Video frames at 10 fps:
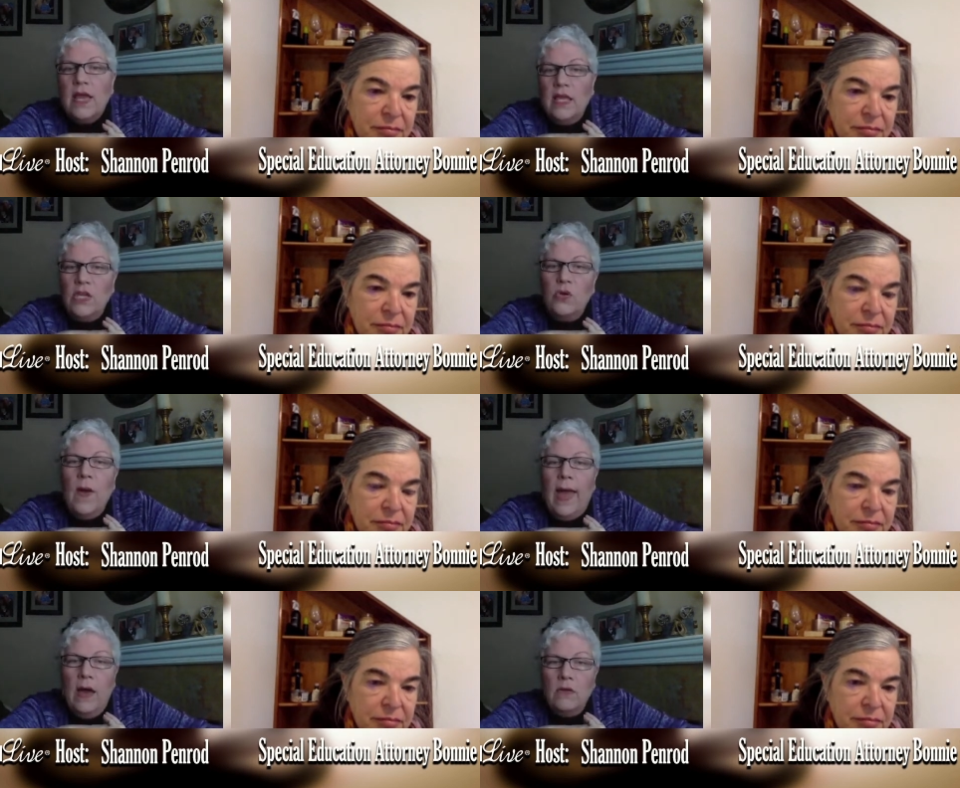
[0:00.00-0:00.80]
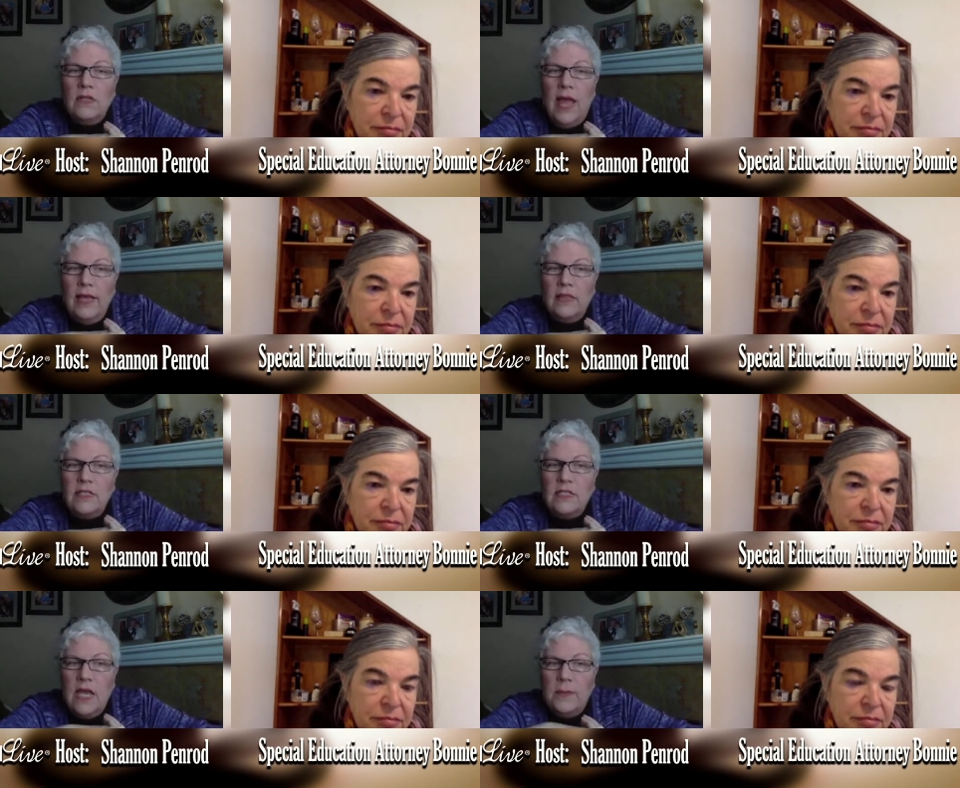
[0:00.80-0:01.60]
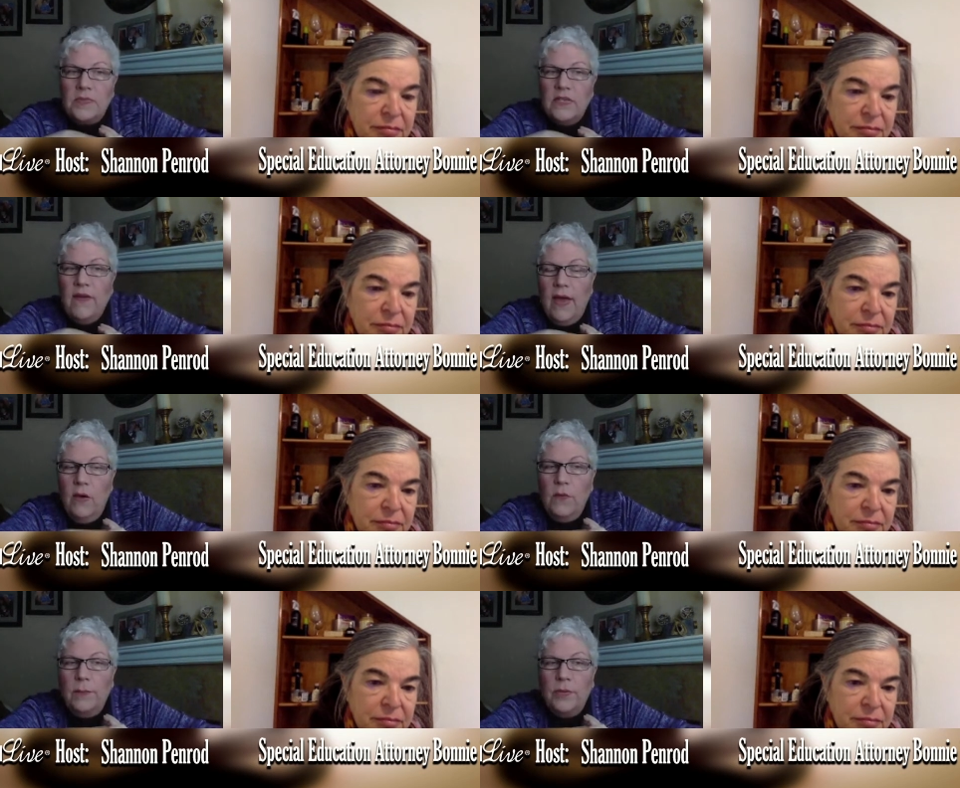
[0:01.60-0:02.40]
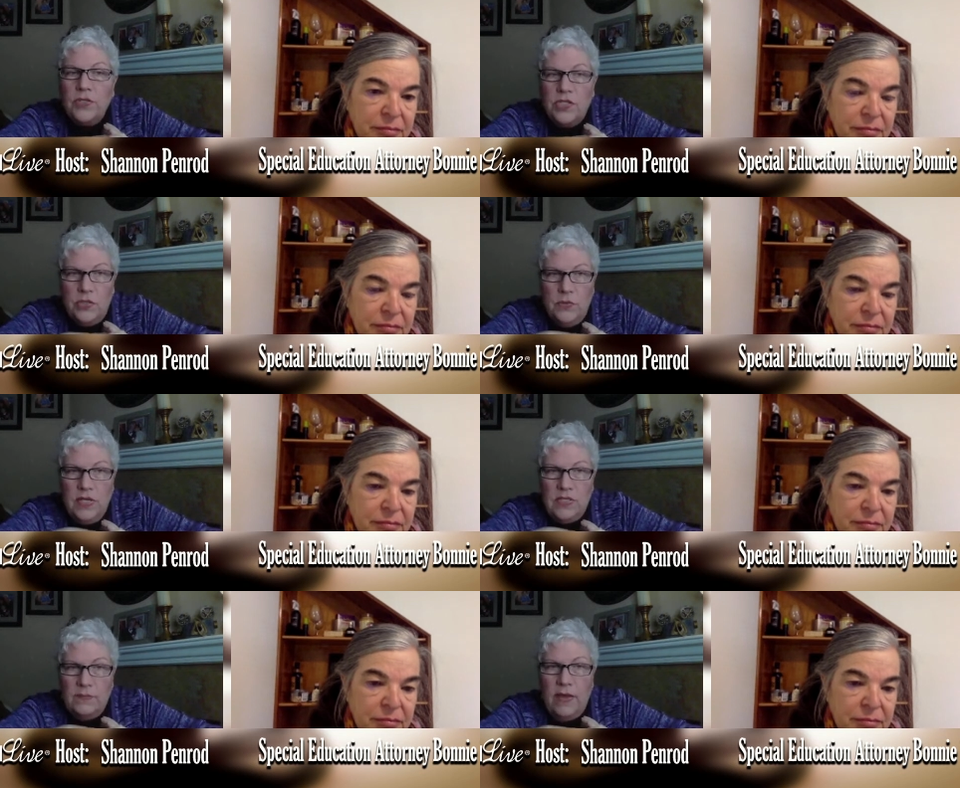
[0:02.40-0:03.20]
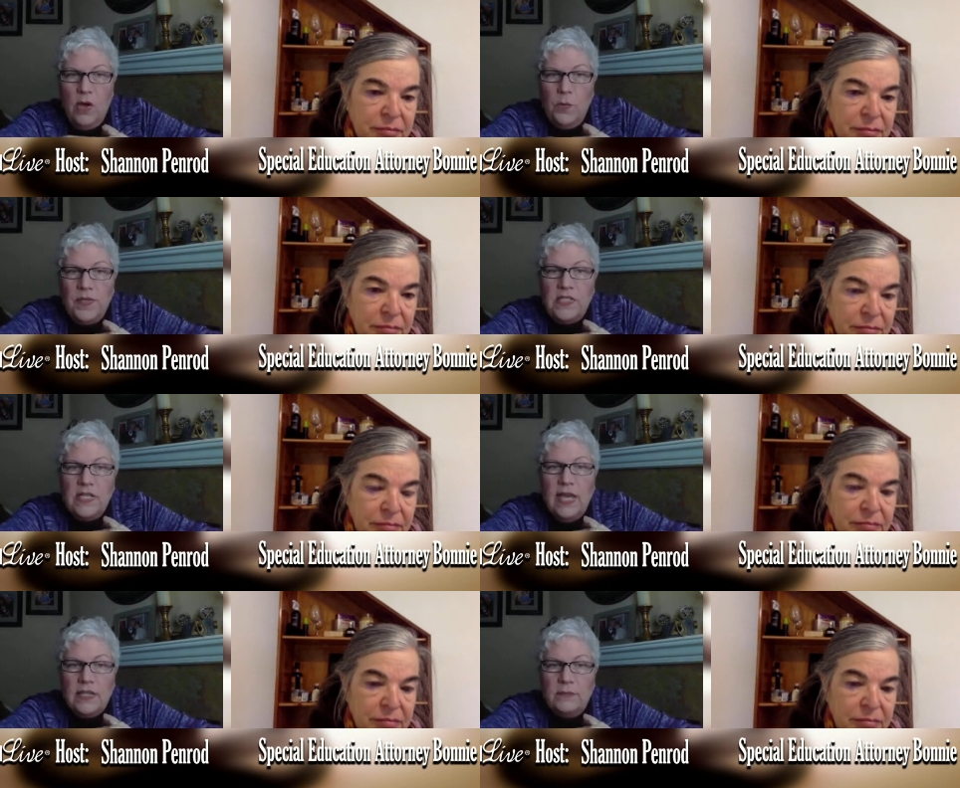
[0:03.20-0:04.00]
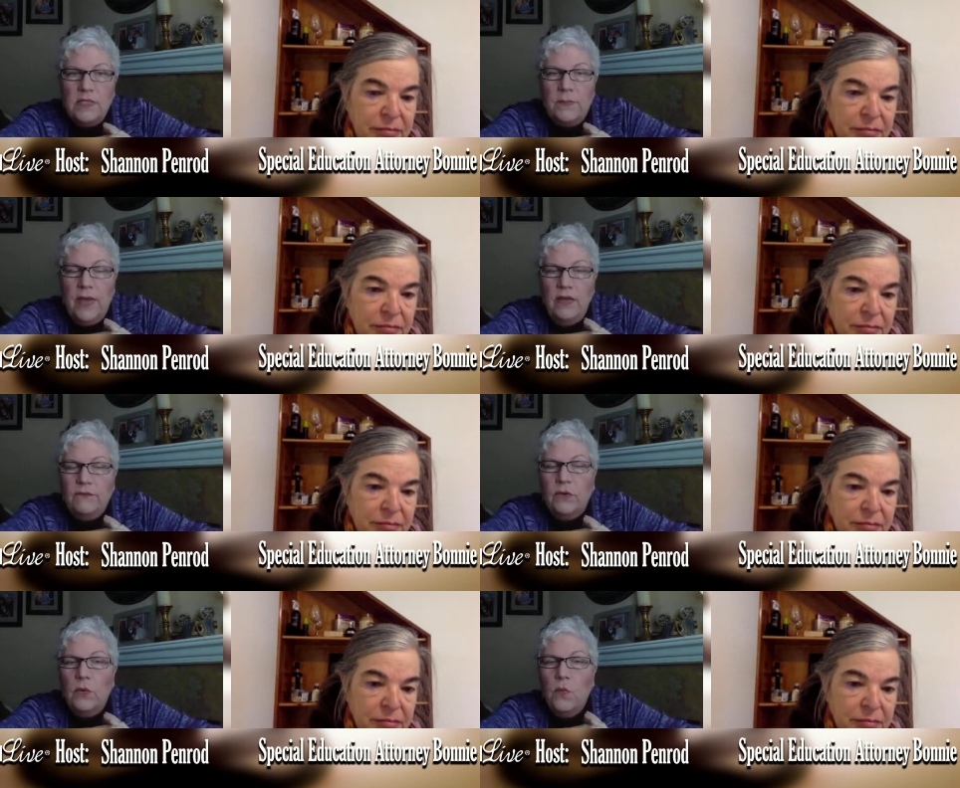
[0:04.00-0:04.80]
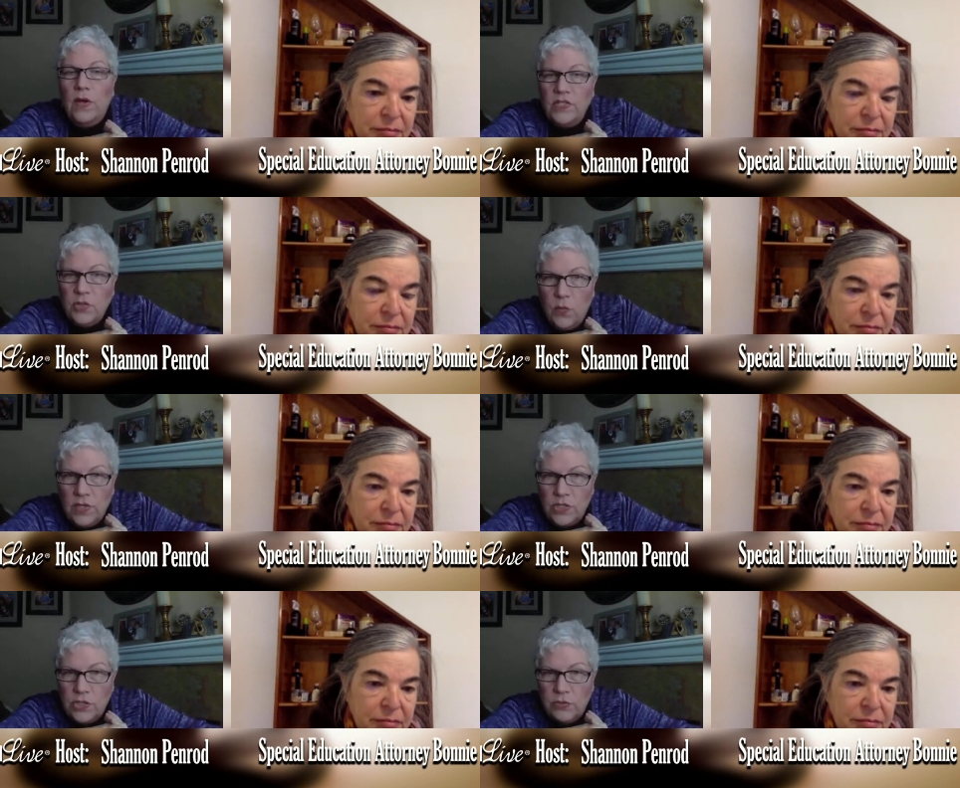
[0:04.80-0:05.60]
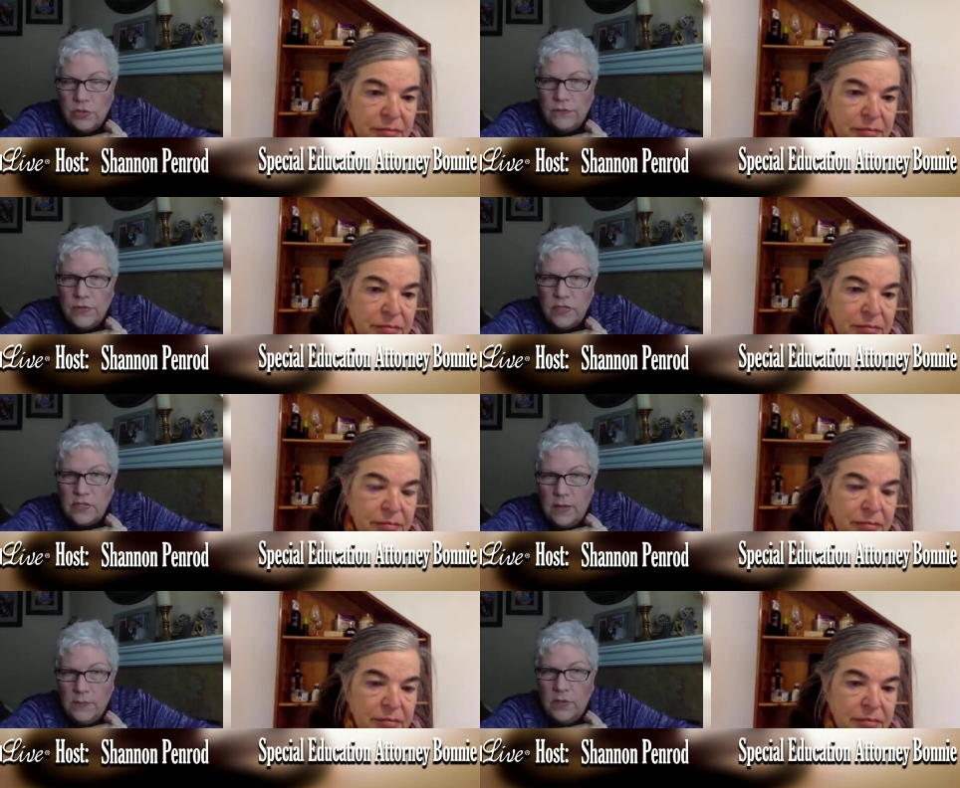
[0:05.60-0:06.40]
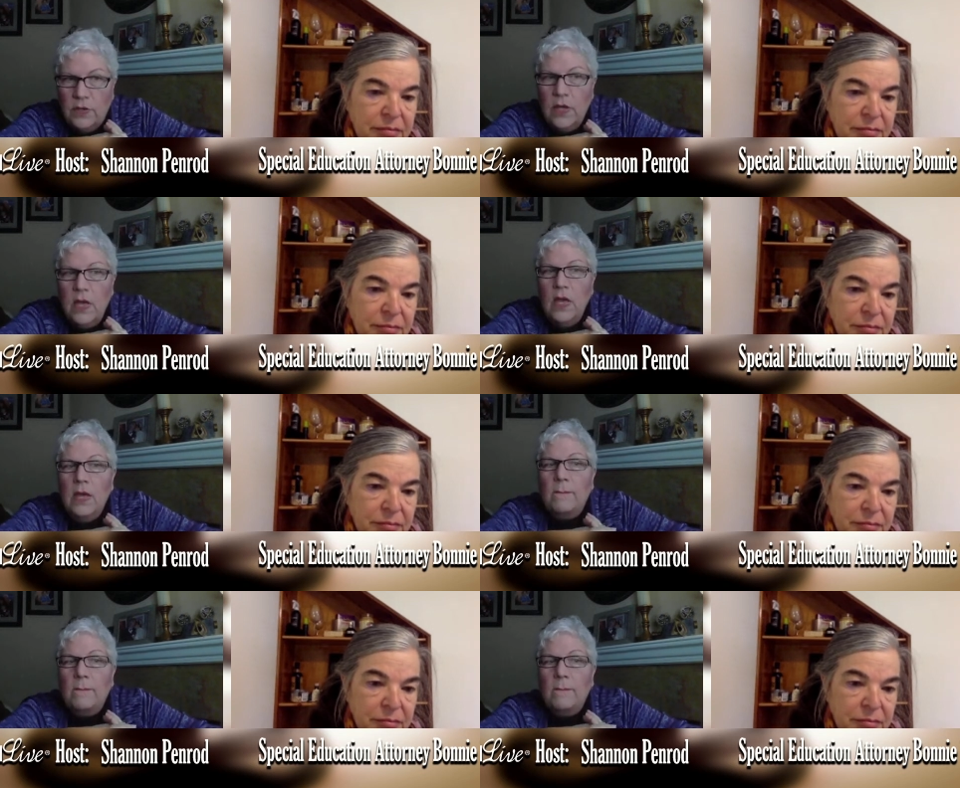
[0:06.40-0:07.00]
Speaker 1: Can you outline the steps of how we pursue this? My hope is to get them to pay for a one to one tutor for the summer